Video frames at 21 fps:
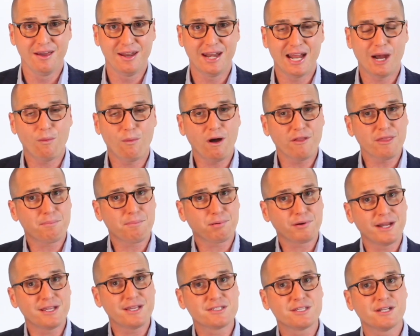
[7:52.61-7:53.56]
Now, while the
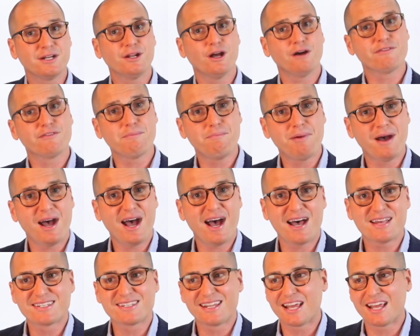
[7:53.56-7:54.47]
precedent of the past